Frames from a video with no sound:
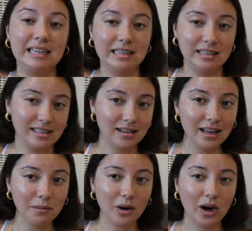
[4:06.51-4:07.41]
And
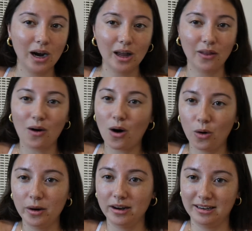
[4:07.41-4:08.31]
disclaimer, they're
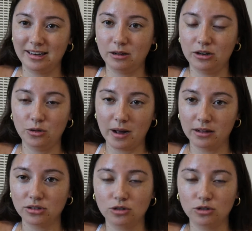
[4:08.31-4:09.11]
all wearing New Balance,